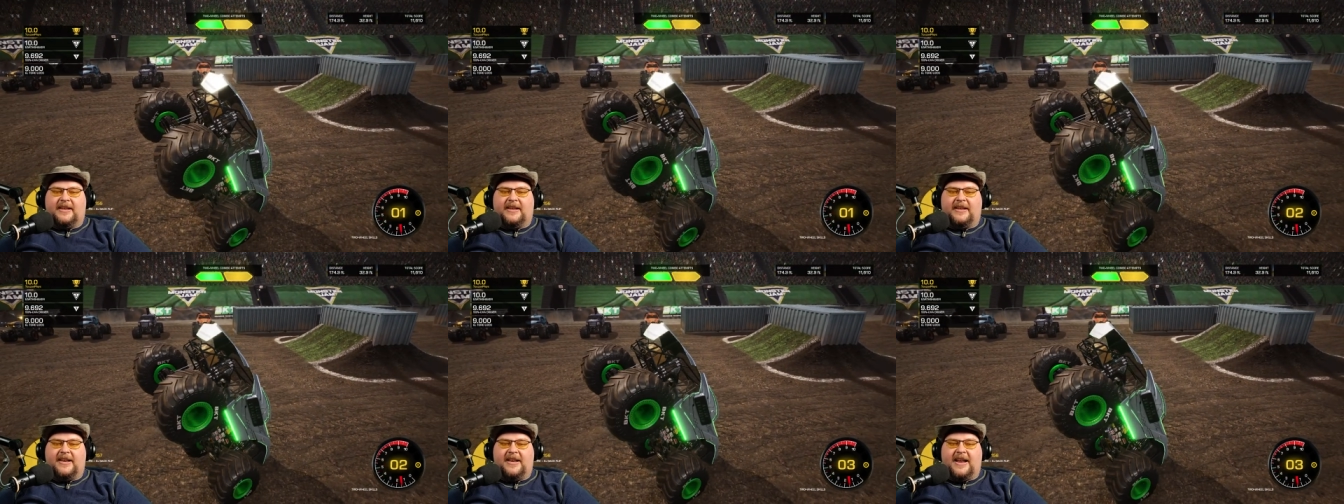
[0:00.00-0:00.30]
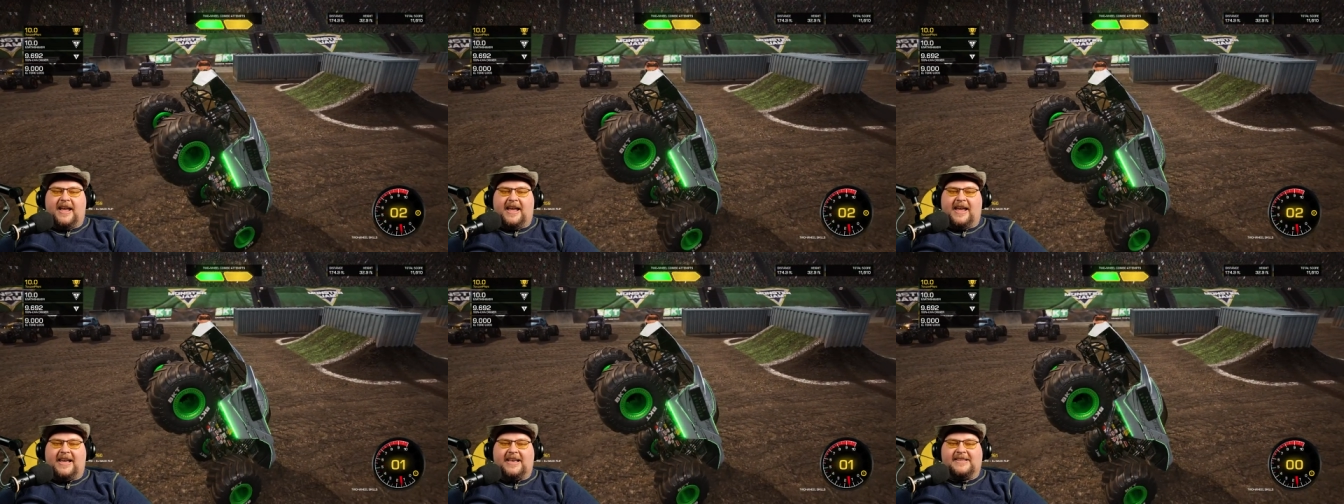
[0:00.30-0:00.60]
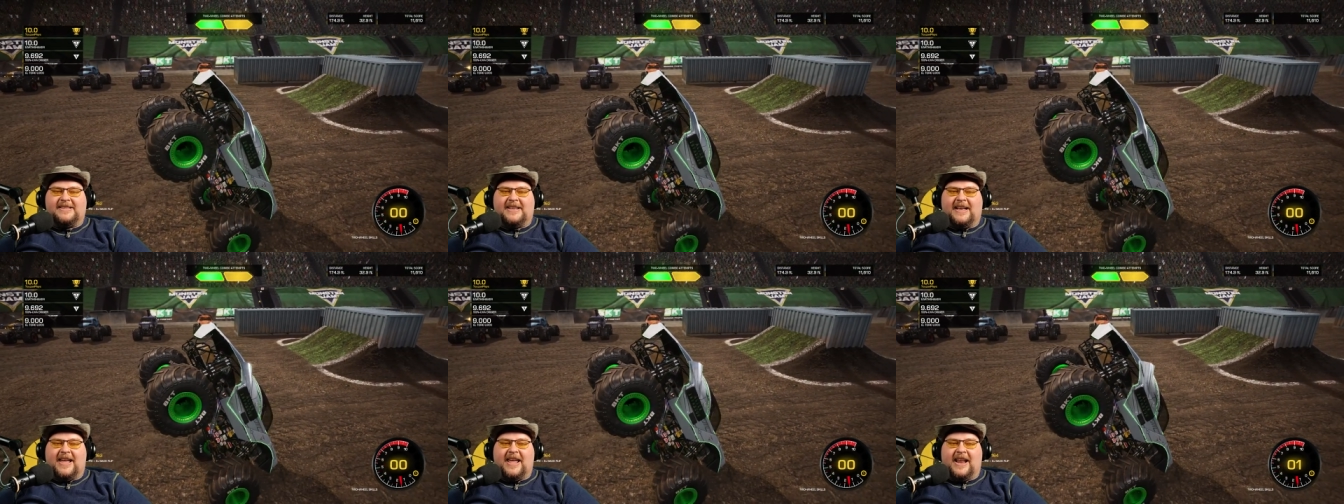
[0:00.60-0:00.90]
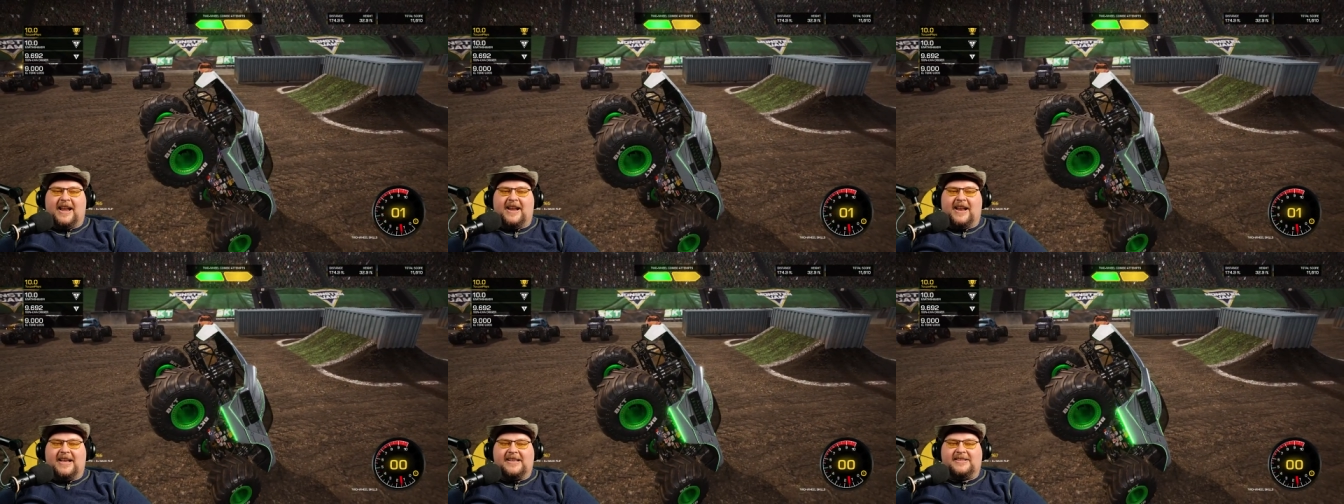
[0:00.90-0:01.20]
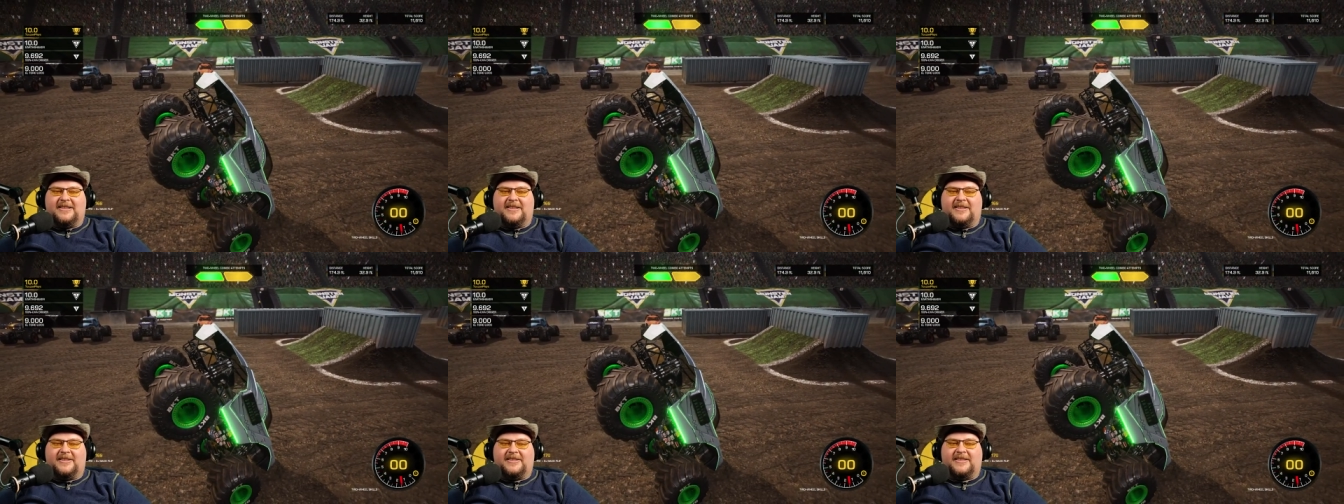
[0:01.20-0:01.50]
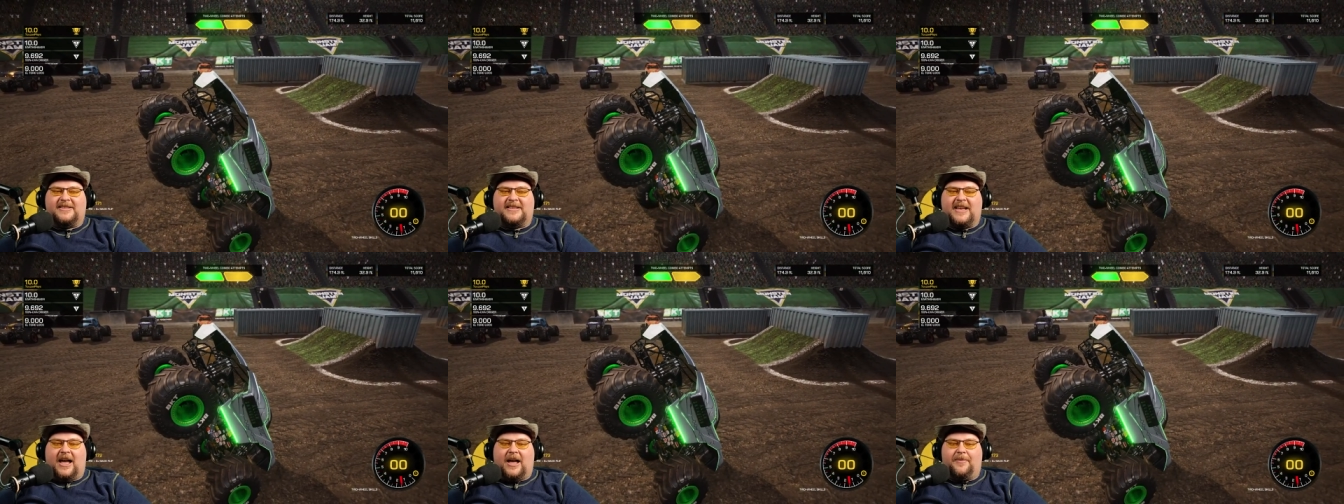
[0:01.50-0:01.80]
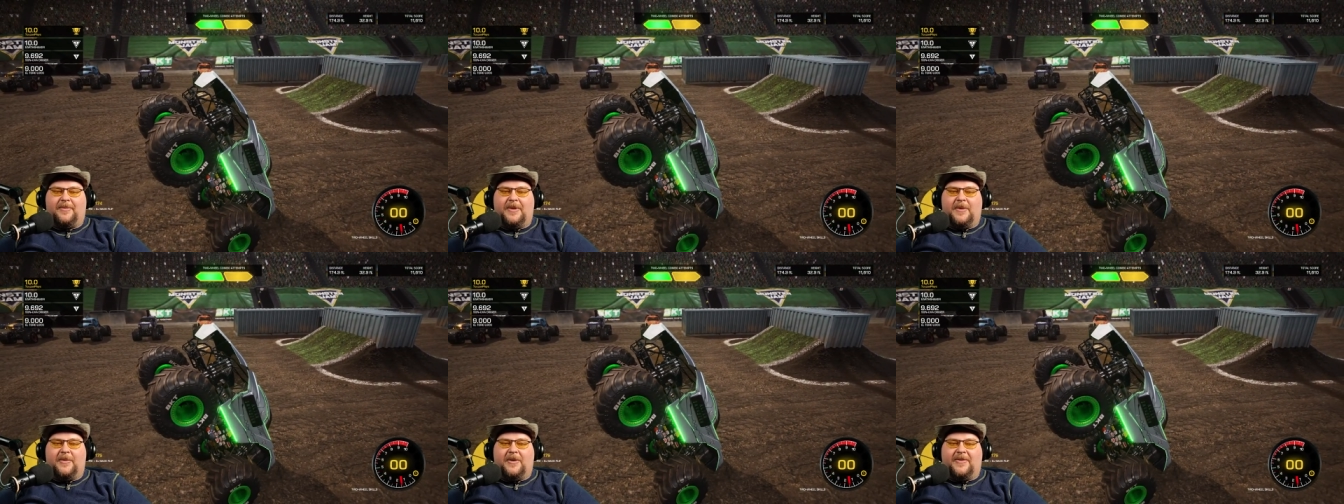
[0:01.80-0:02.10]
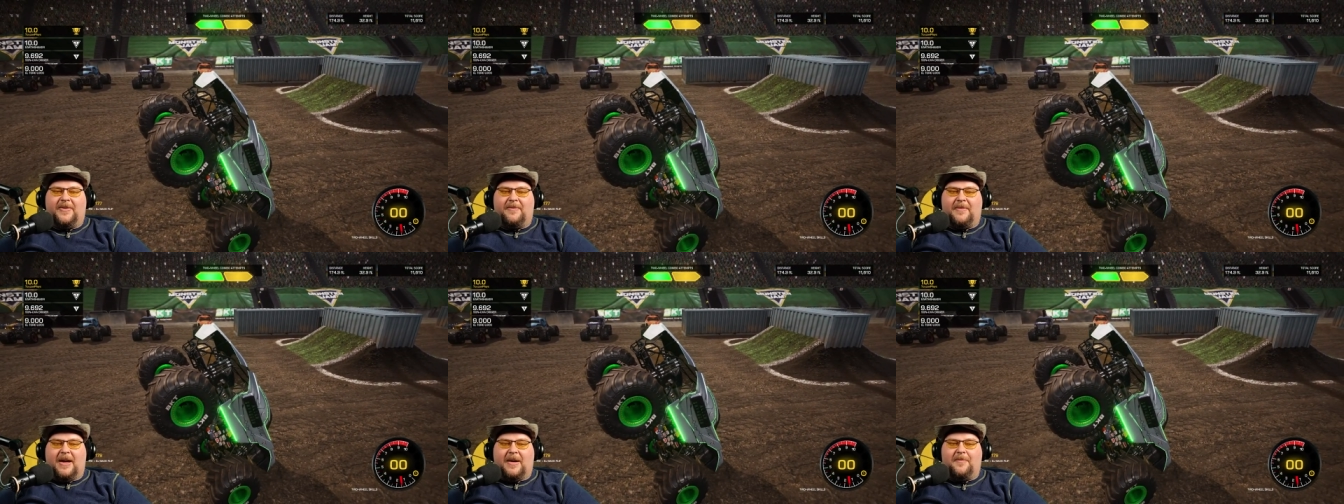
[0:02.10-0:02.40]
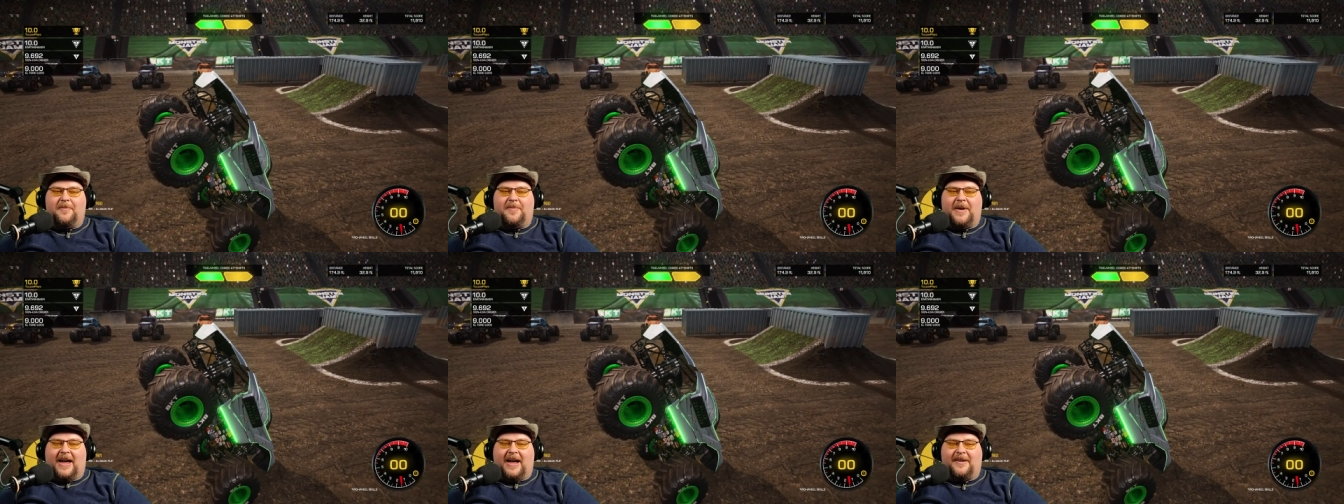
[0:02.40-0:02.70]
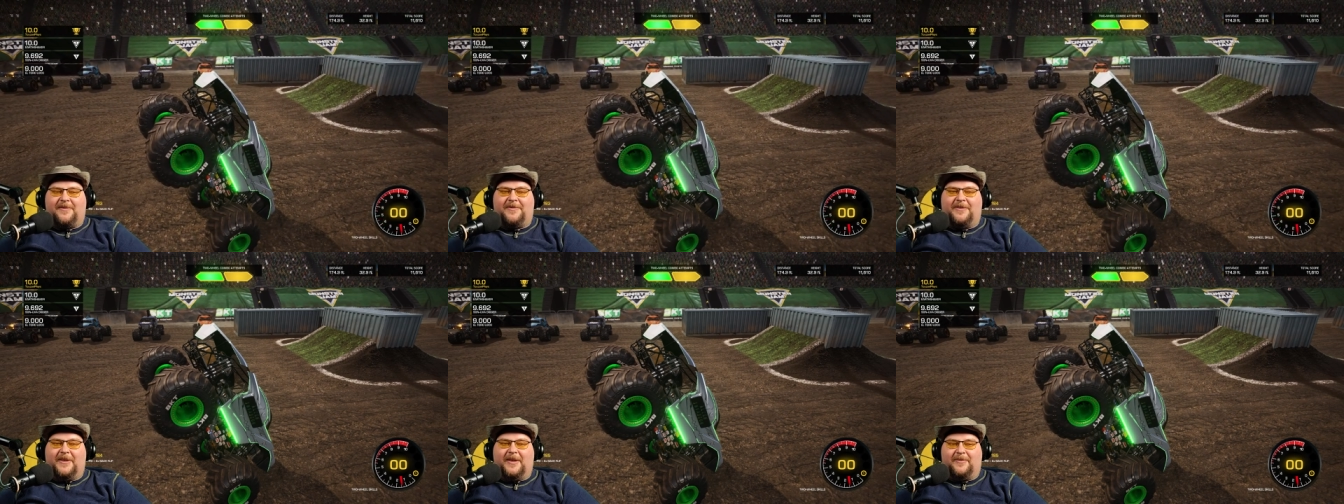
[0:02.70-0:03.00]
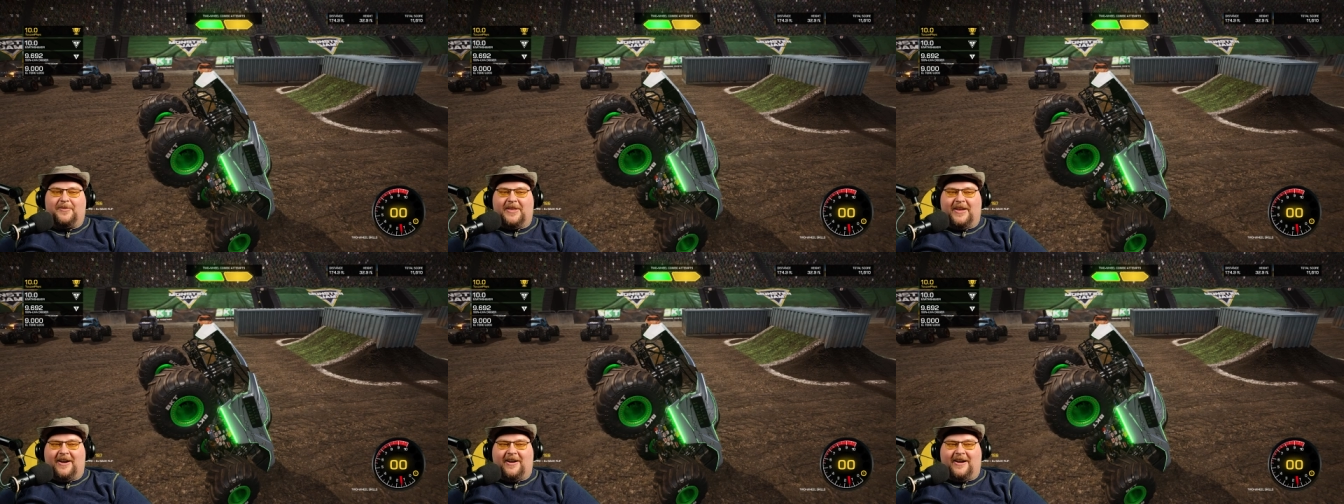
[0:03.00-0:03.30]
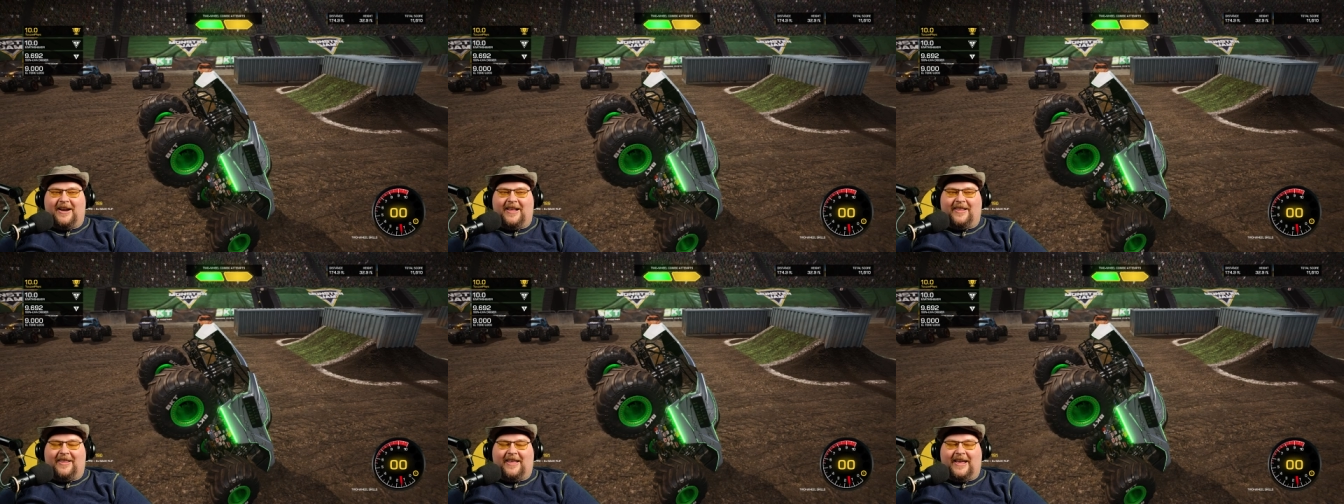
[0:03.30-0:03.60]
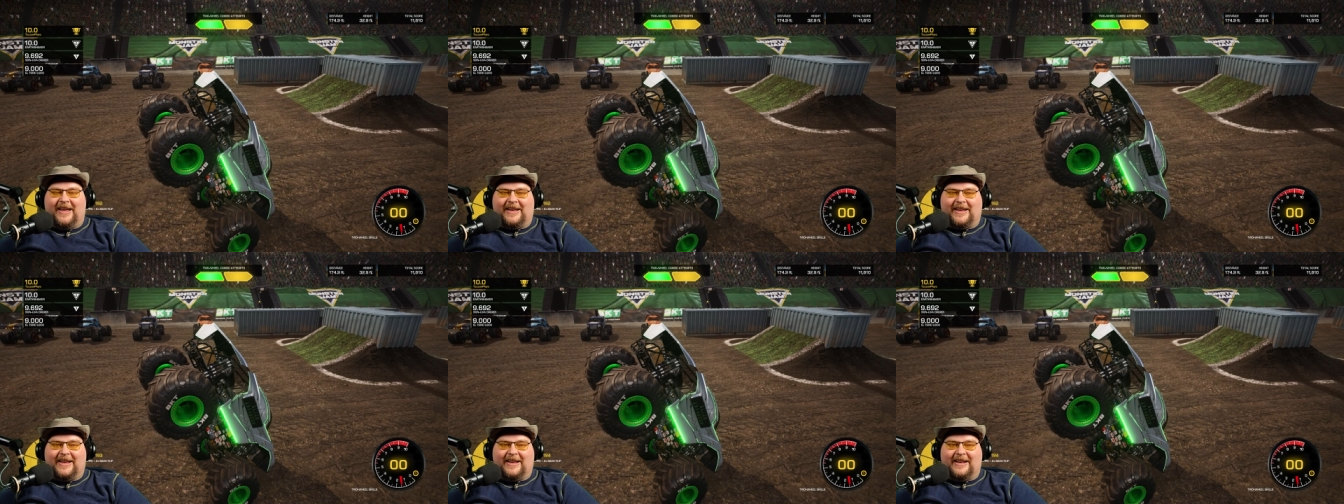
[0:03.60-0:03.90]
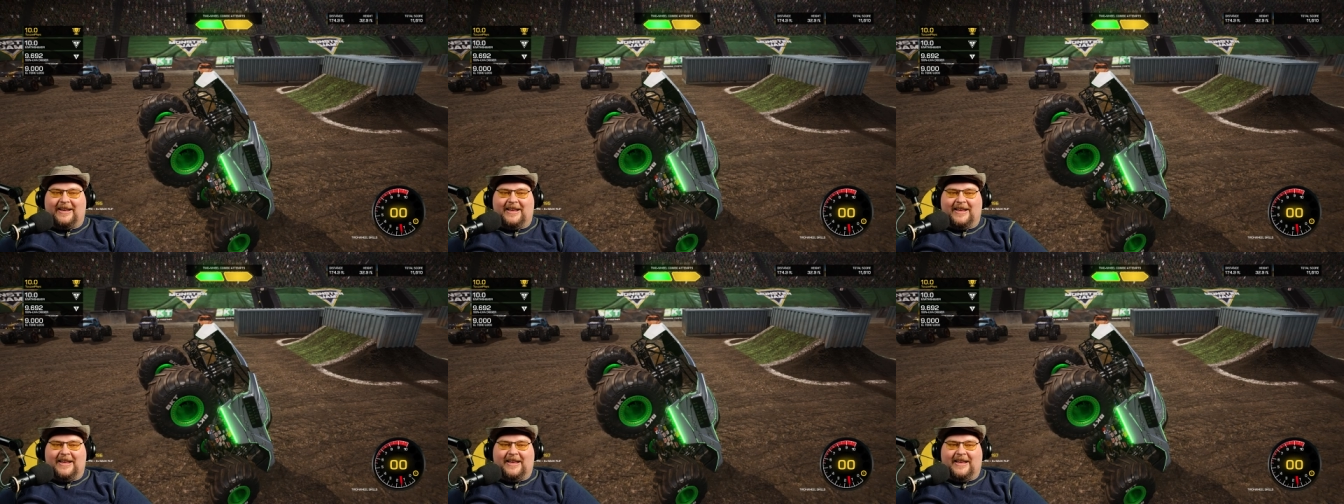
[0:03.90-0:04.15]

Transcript: Nice. I got a nice little stoppy with my backflip there. I like it.